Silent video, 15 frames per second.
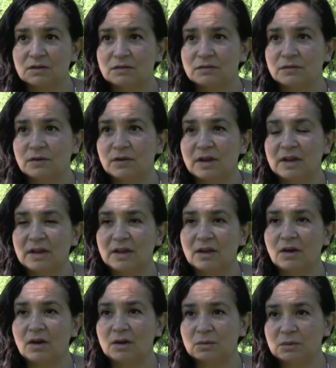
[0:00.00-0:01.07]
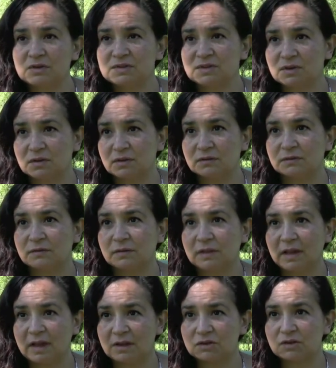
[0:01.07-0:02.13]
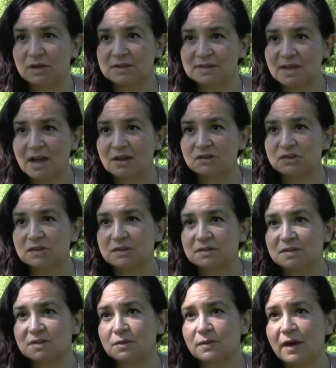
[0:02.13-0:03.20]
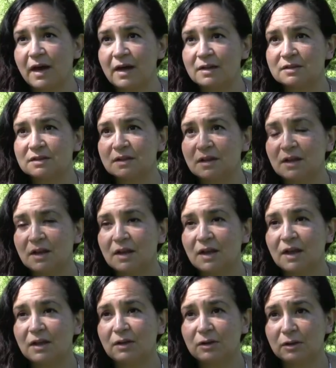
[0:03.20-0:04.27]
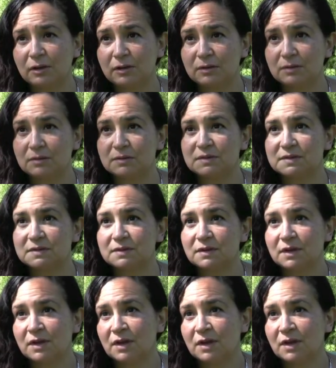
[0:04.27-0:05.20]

for any on-reserve land transactions, so that includes